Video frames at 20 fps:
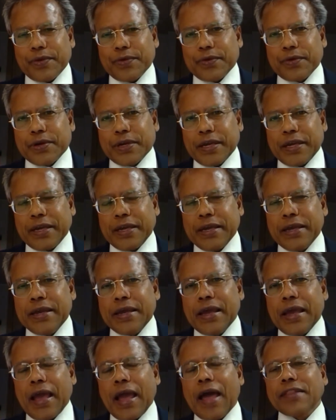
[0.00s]
Okay,
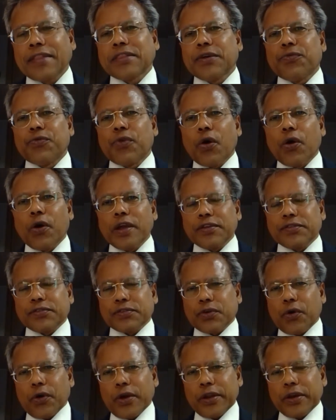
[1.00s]
at the war
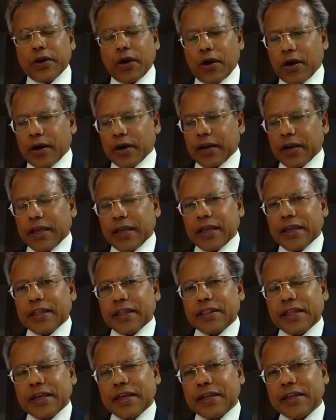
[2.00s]
is going on
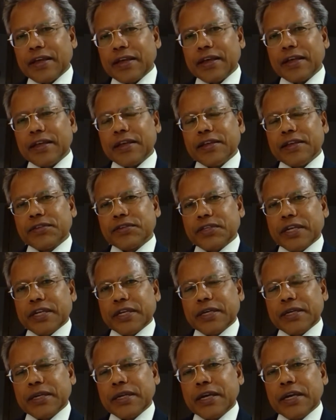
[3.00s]
in the
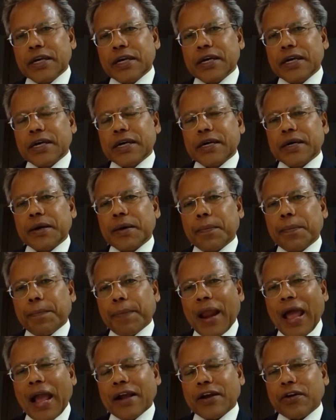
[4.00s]
eastern
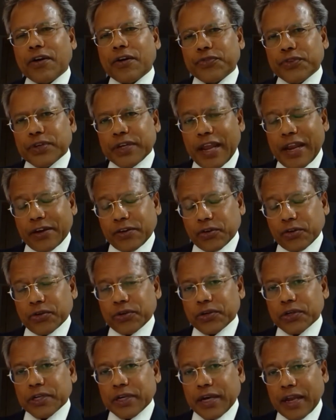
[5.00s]
plaque uh, of
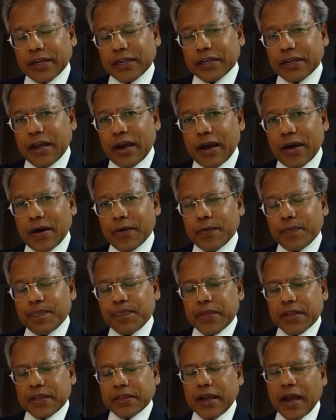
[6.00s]
NATO right now,
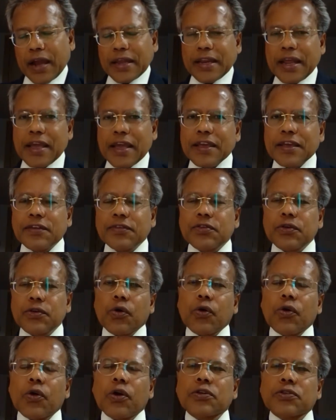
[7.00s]
China is
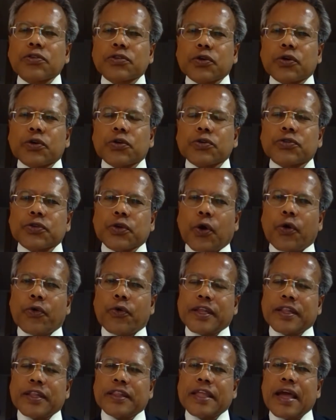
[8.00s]
also
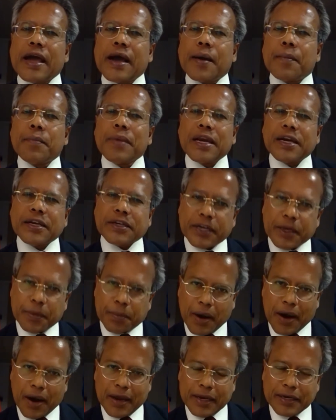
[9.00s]
showing their military
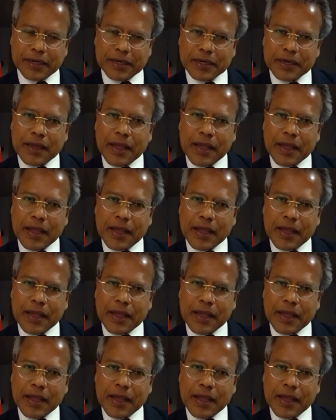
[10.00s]
might